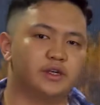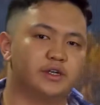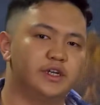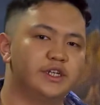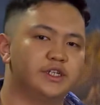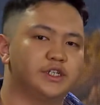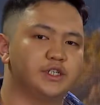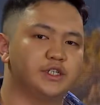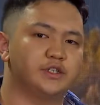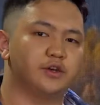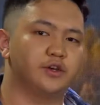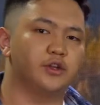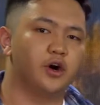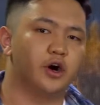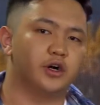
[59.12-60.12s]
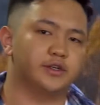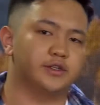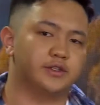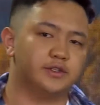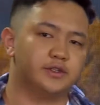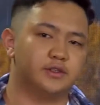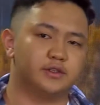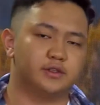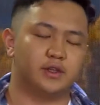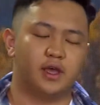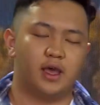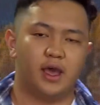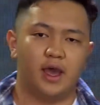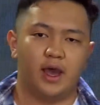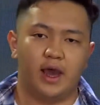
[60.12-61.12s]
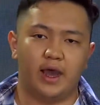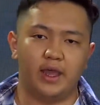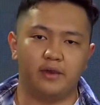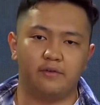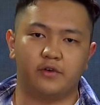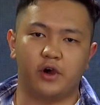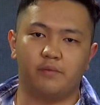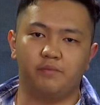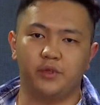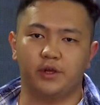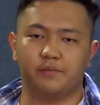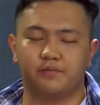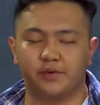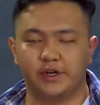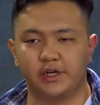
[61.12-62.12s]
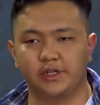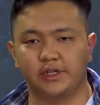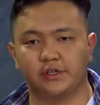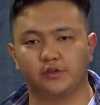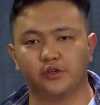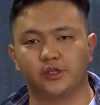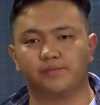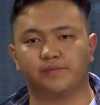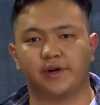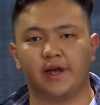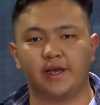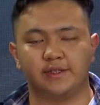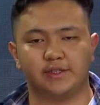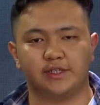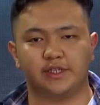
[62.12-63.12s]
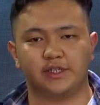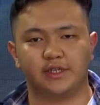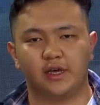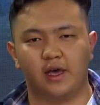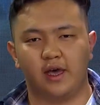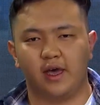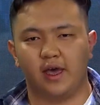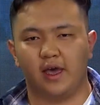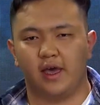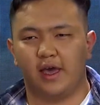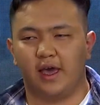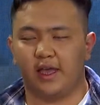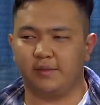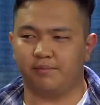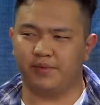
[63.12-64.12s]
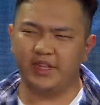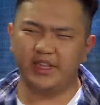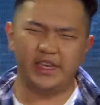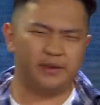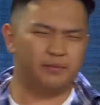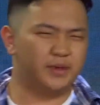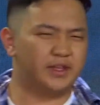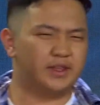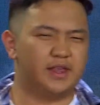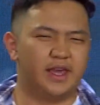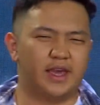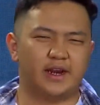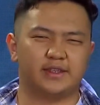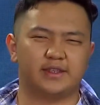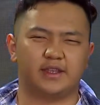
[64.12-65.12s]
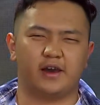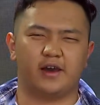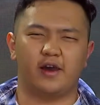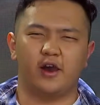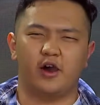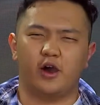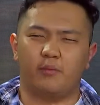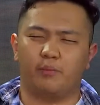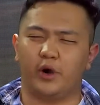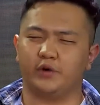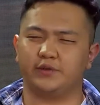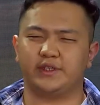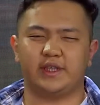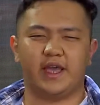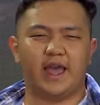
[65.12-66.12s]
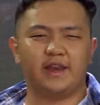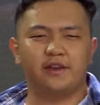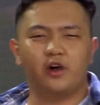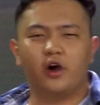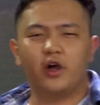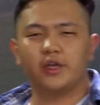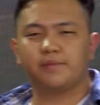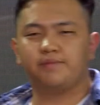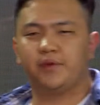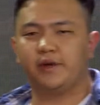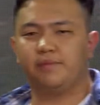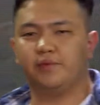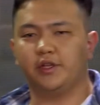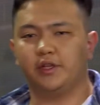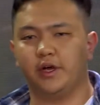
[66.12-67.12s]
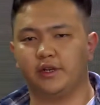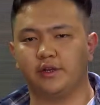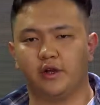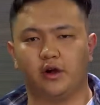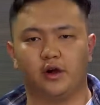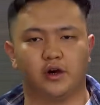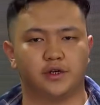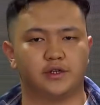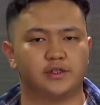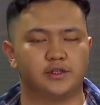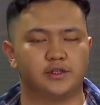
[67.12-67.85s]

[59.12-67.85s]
creatures on earth. I have couple of really good friends, and believe me, they are the most annoying people on earth.